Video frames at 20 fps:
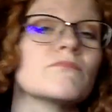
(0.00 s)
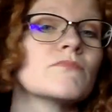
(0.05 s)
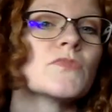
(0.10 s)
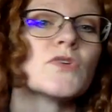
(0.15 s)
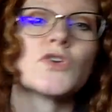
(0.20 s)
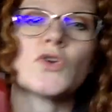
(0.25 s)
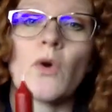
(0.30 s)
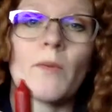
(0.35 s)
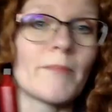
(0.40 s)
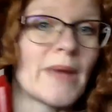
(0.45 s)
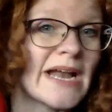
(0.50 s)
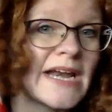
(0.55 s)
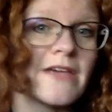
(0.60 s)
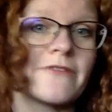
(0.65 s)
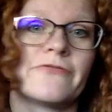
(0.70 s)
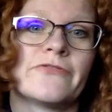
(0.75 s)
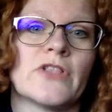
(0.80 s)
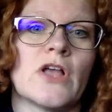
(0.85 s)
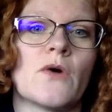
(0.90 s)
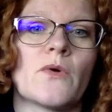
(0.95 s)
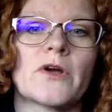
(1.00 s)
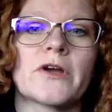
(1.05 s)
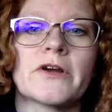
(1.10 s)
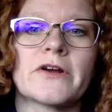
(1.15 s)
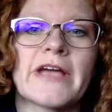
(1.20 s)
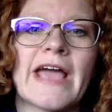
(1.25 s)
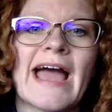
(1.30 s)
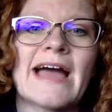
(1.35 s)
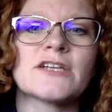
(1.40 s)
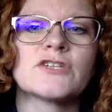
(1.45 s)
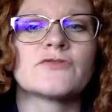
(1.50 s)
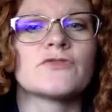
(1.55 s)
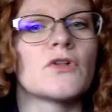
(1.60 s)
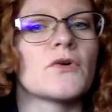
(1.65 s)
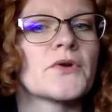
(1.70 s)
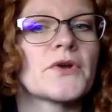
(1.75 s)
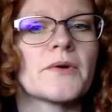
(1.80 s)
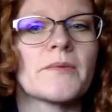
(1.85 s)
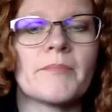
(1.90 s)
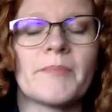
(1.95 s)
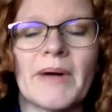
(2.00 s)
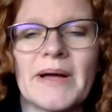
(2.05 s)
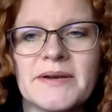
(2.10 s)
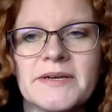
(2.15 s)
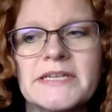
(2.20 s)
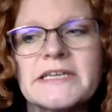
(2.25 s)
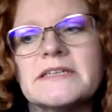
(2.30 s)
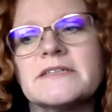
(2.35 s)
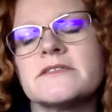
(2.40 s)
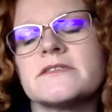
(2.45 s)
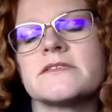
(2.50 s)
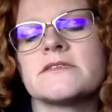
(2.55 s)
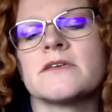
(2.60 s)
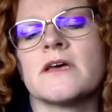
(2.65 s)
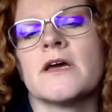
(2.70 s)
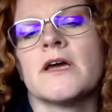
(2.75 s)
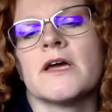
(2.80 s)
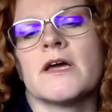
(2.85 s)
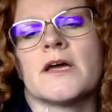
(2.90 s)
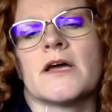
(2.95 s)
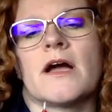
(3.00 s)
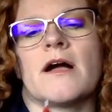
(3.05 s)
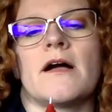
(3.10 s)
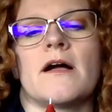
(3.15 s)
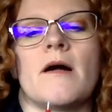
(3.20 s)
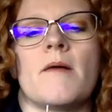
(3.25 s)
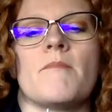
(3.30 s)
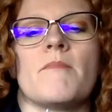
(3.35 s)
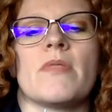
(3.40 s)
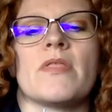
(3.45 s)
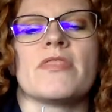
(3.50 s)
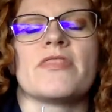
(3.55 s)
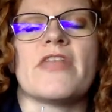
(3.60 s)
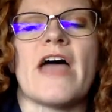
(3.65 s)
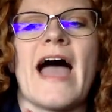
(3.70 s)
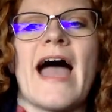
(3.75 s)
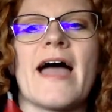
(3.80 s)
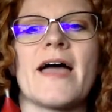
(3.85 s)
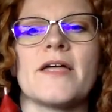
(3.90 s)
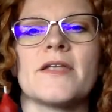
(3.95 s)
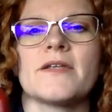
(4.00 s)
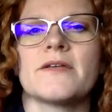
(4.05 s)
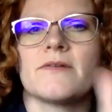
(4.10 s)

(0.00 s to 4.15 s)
your money flow or your cash flow, or your abundance, um, that